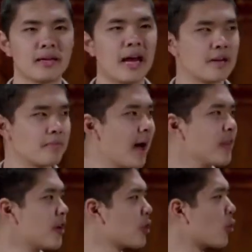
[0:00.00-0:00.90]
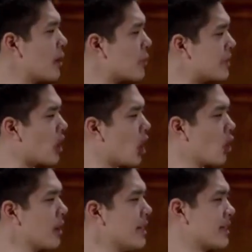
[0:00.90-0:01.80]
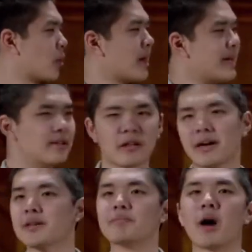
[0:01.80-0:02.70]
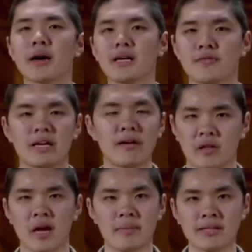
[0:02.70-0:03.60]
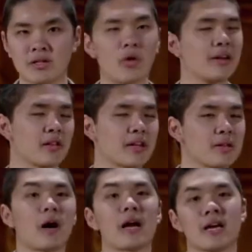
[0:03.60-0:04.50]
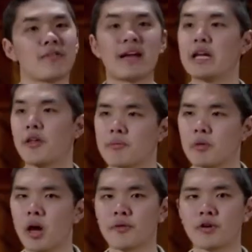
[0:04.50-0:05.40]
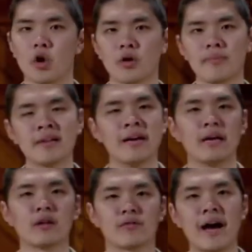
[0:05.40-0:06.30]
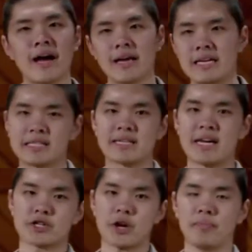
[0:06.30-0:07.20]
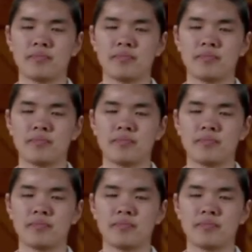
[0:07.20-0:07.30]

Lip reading: And in Python, the way we know that we're inside the body of an if statement or inside the body of any other block of code is via indentation.